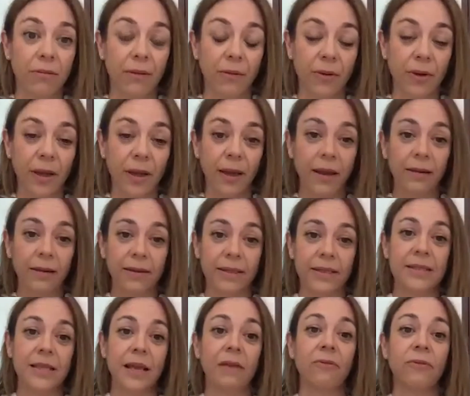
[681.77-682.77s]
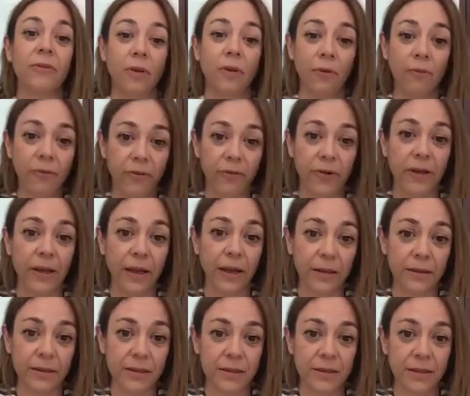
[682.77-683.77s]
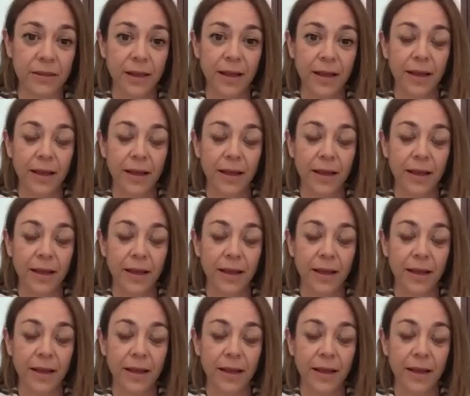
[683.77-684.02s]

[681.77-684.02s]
okay, the self-confidence,